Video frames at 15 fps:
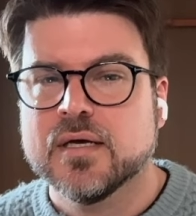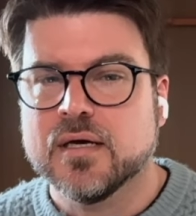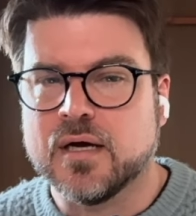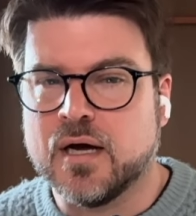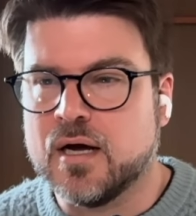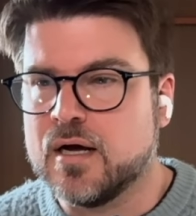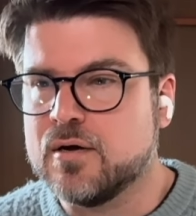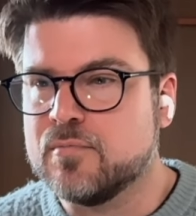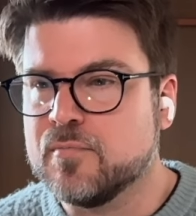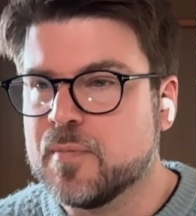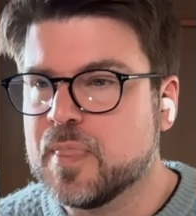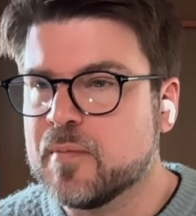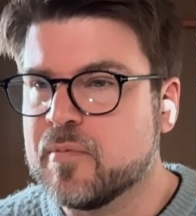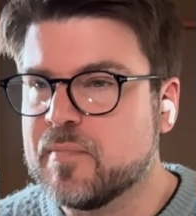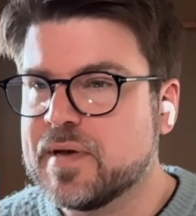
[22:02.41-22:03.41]

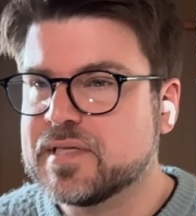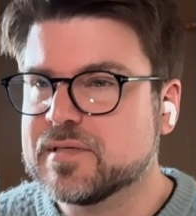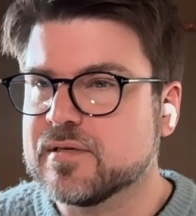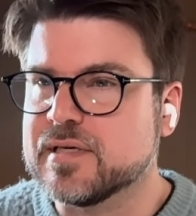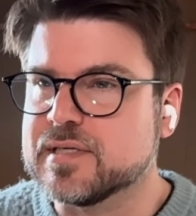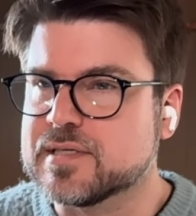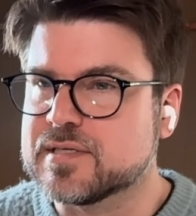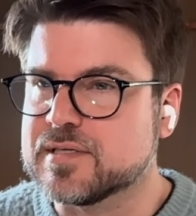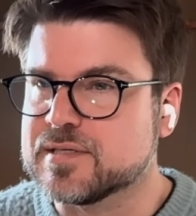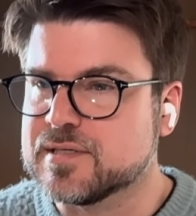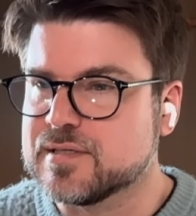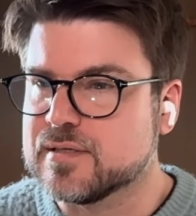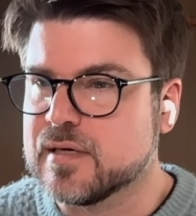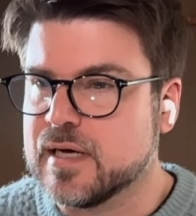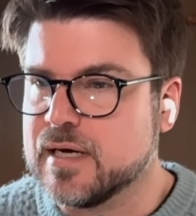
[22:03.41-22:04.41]
But basically it's
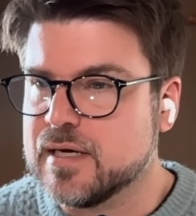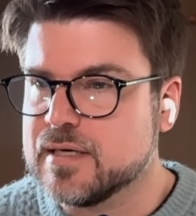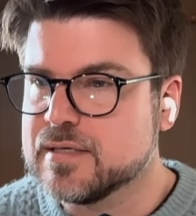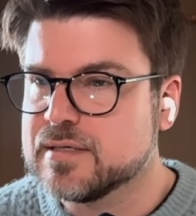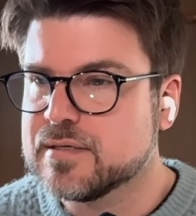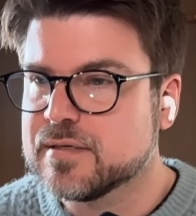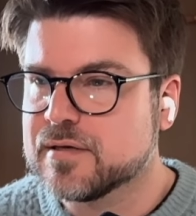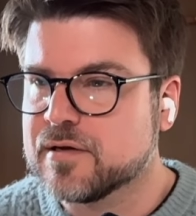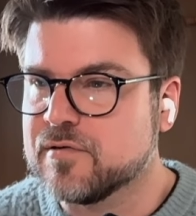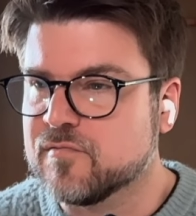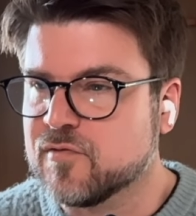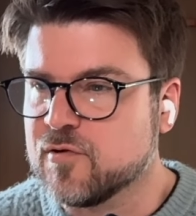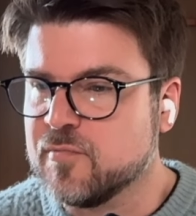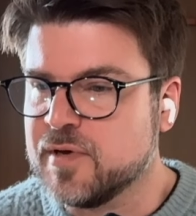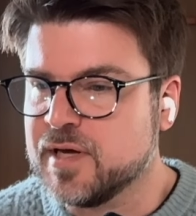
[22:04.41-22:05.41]
just
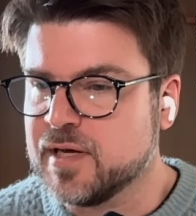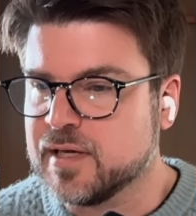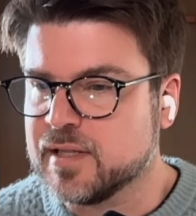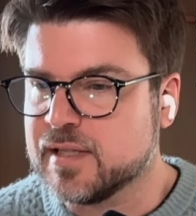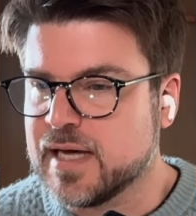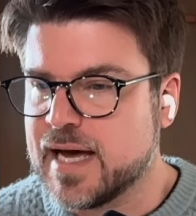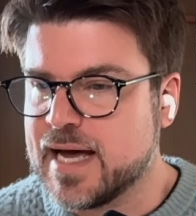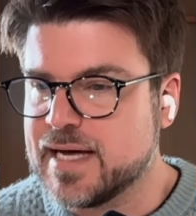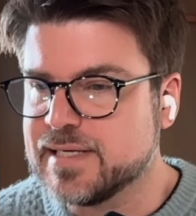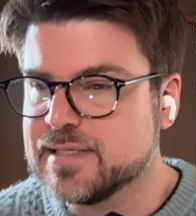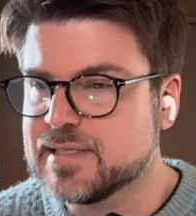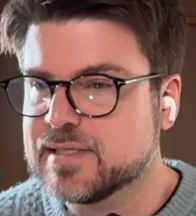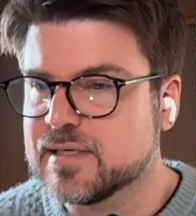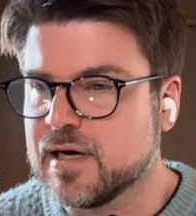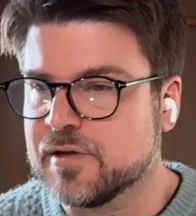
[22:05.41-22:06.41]
confirming
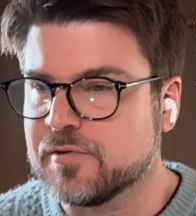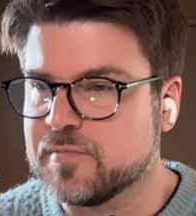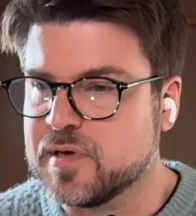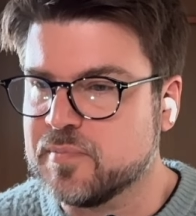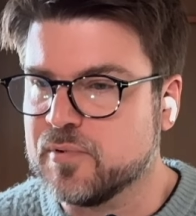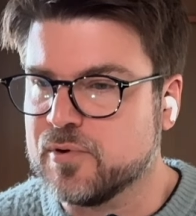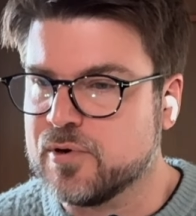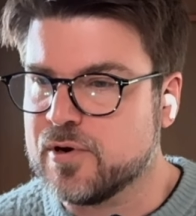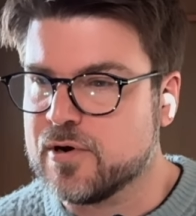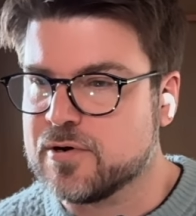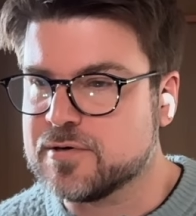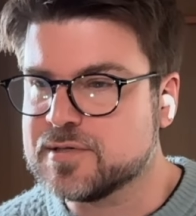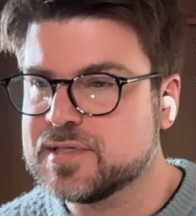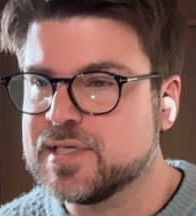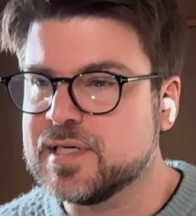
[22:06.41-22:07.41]
that other people
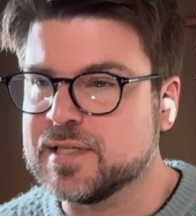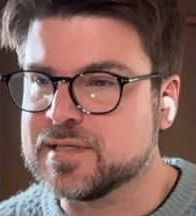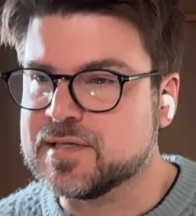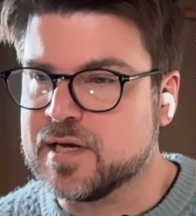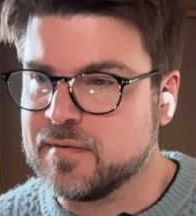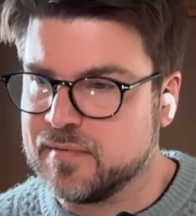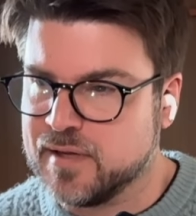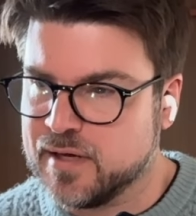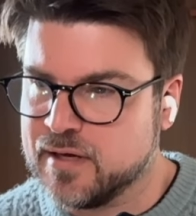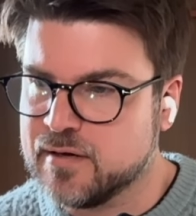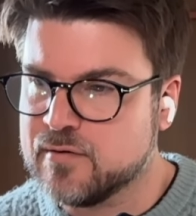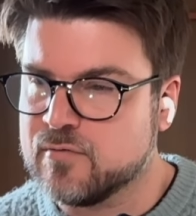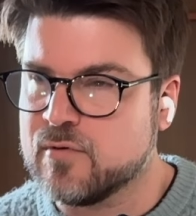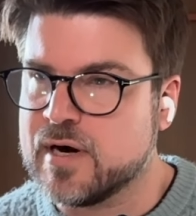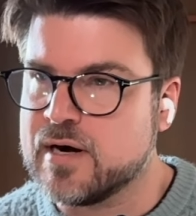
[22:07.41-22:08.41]
are seeing the same
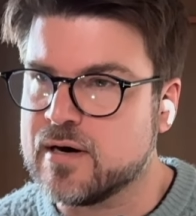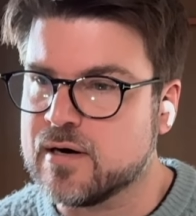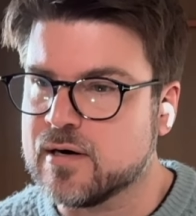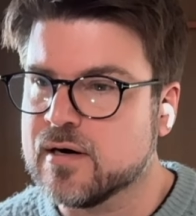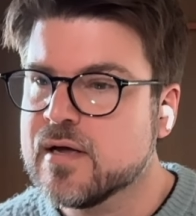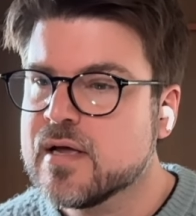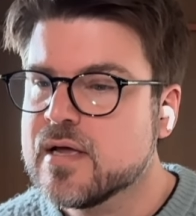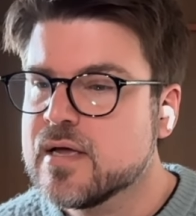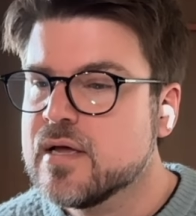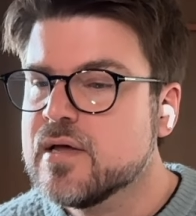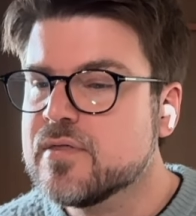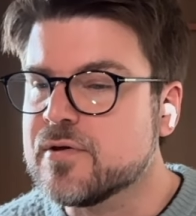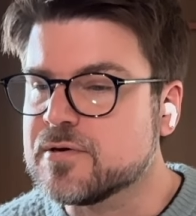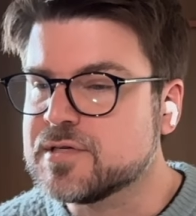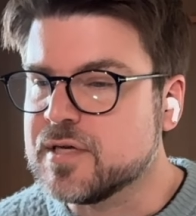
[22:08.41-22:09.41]
thing, where
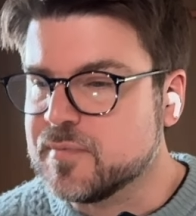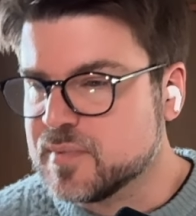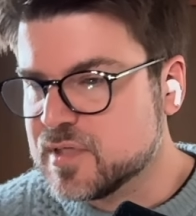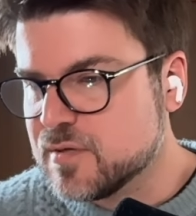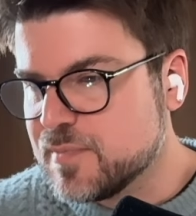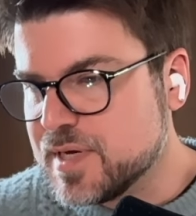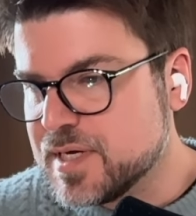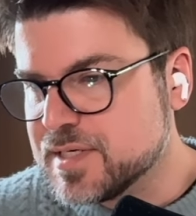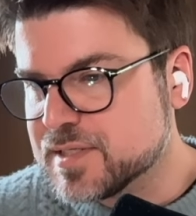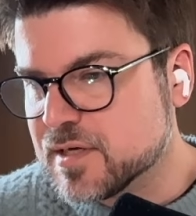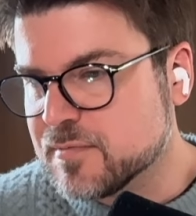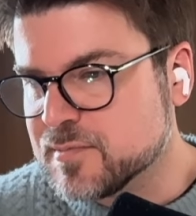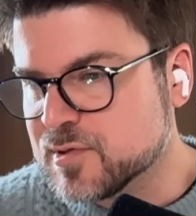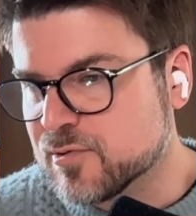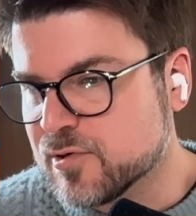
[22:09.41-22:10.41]
there seems to be
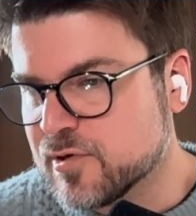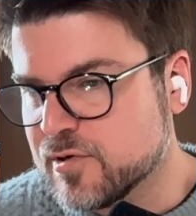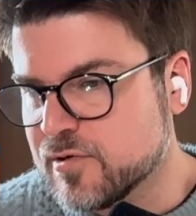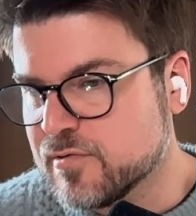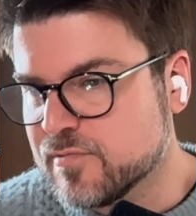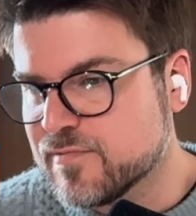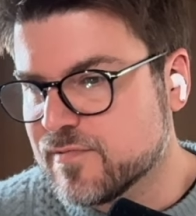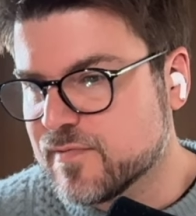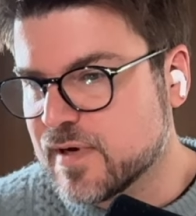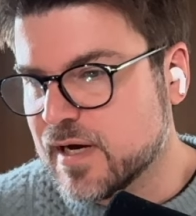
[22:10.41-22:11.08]
some sort of